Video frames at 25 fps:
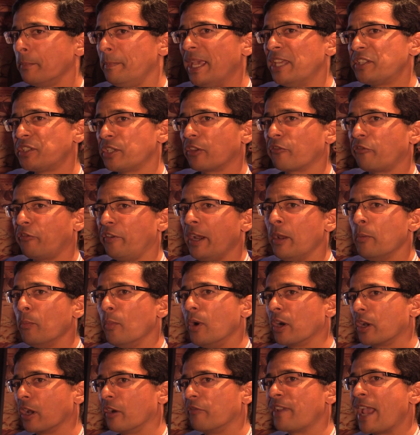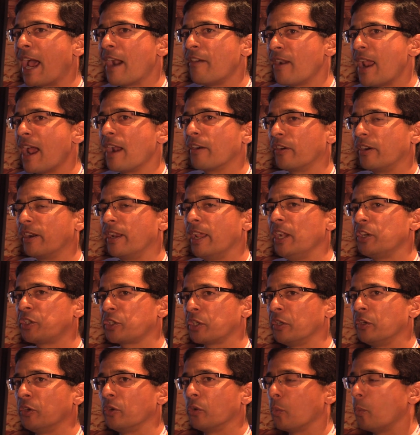a basic framework of carrier
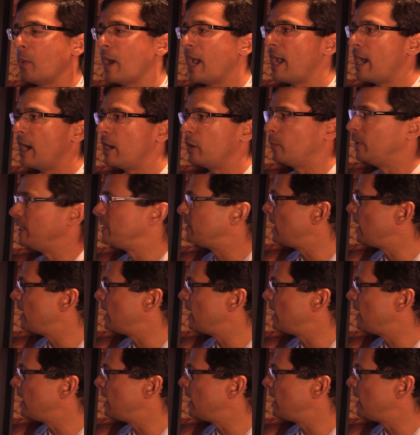aggregation where we